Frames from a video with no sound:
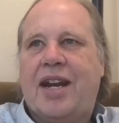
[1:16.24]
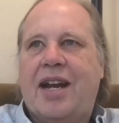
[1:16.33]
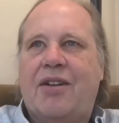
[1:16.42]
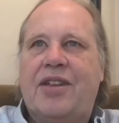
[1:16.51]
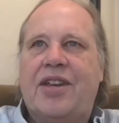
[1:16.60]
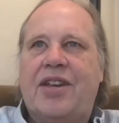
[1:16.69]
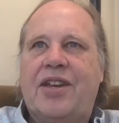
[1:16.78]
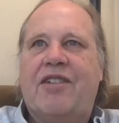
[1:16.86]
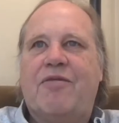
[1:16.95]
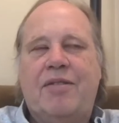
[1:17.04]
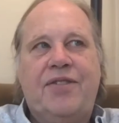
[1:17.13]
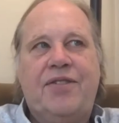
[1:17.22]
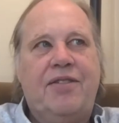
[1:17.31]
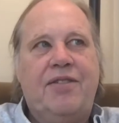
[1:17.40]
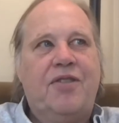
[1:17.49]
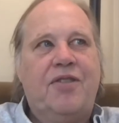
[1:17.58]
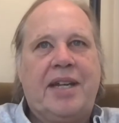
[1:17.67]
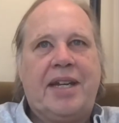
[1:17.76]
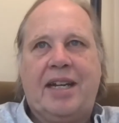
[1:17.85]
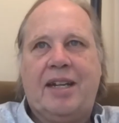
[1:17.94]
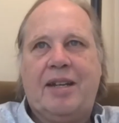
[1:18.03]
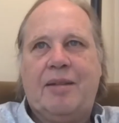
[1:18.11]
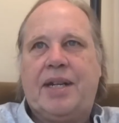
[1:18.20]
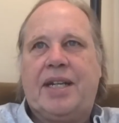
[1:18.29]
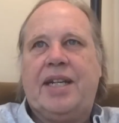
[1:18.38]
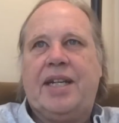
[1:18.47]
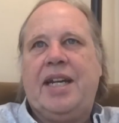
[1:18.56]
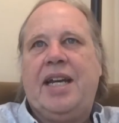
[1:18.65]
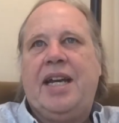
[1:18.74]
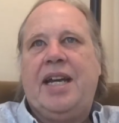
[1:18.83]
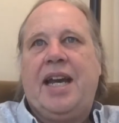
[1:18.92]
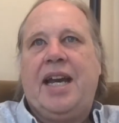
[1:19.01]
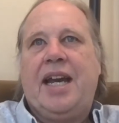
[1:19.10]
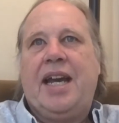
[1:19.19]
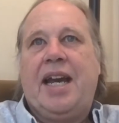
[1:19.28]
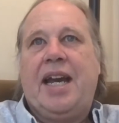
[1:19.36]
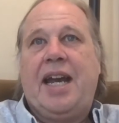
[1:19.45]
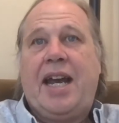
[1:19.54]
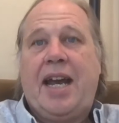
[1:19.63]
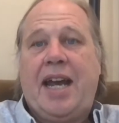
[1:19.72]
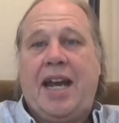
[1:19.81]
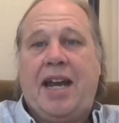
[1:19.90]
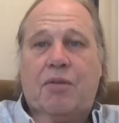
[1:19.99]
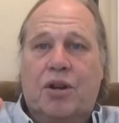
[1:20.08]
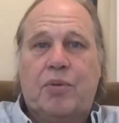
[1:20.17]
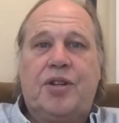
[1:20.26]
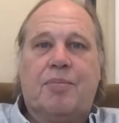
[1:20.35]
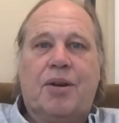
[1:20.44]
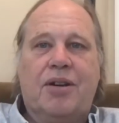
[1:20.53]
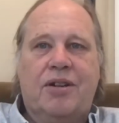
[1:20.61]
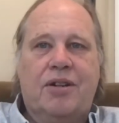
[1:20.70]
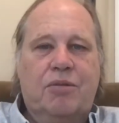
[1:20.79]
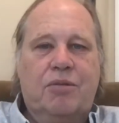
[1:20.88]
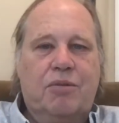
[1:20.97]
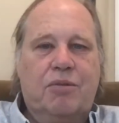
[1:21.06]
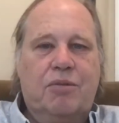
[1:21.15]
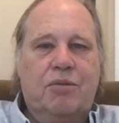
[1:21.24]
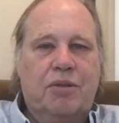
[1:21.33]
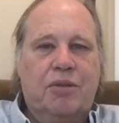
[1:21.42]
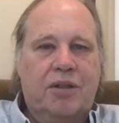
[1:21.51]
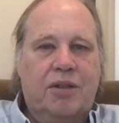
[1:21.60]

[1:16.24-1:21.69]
A really incredible conversation with some of the students there and how they have benefited from being at Olympic